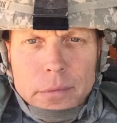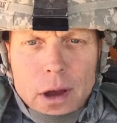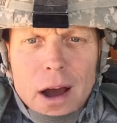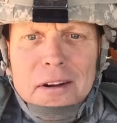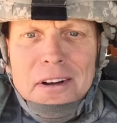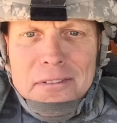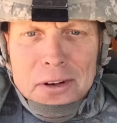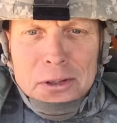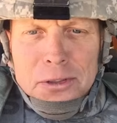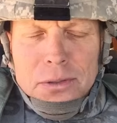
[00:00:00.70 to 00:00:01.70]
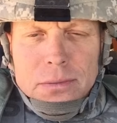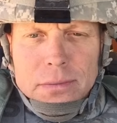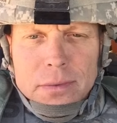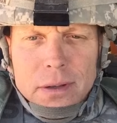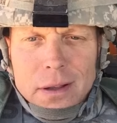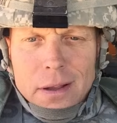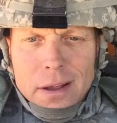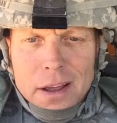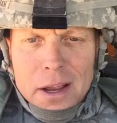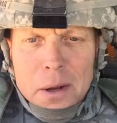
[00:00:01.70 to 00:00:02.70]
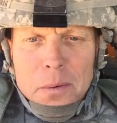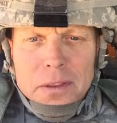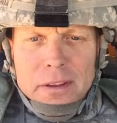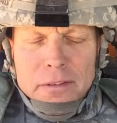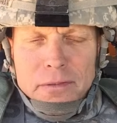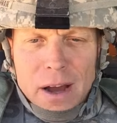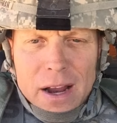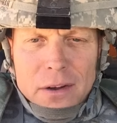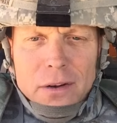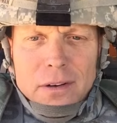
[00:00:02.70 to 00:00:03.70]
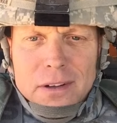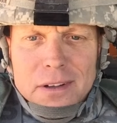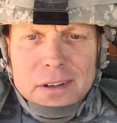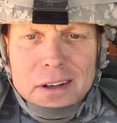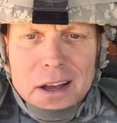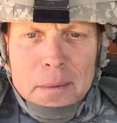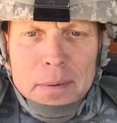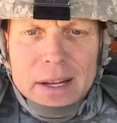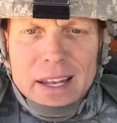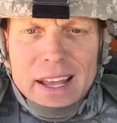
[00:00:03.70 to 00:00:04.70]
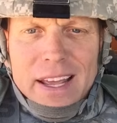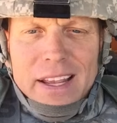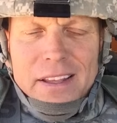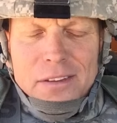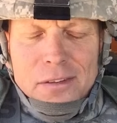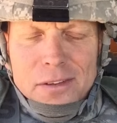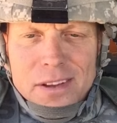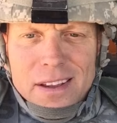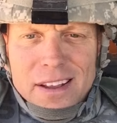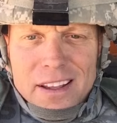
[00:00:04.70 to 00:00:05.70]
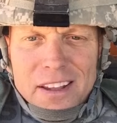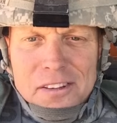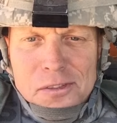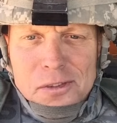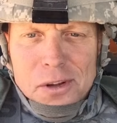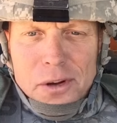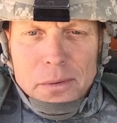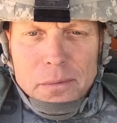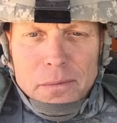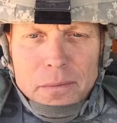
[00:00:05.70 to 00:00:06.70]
All right, ready first. Here with the final company lanes, lessons learned,